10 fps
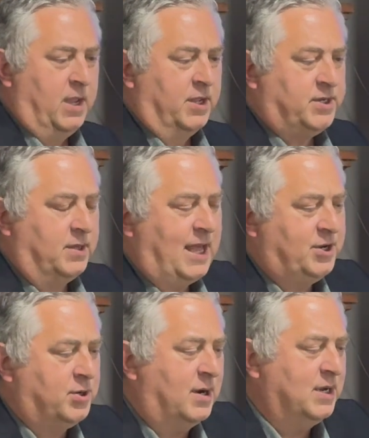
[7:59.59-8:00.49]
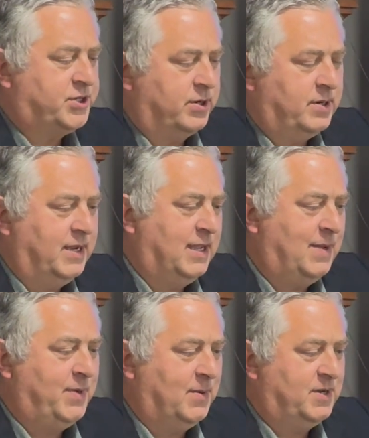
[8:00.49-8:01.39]
So that drawing certainly
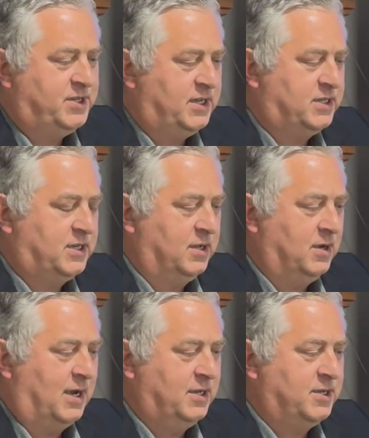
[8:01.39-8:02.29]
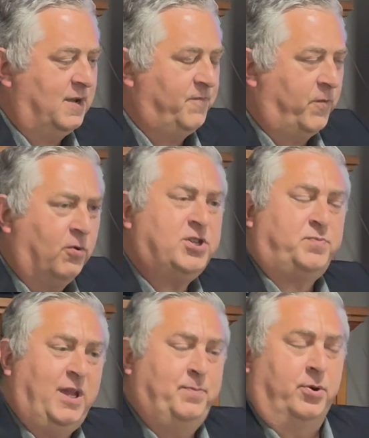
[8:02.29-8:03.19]
can be resisted. God does not force
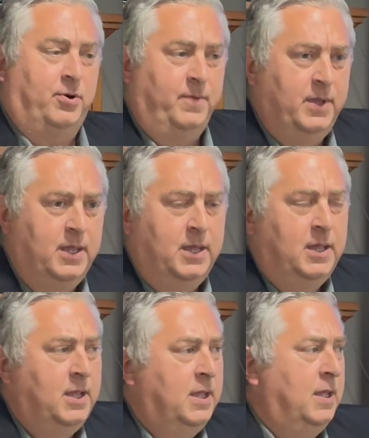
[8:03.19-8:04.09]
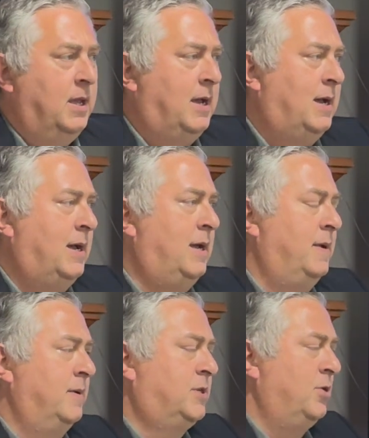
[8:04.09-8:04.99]
people
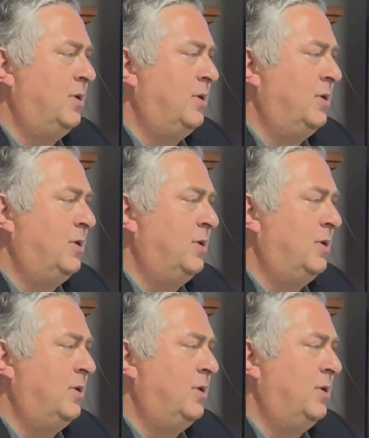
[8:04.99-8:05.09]
to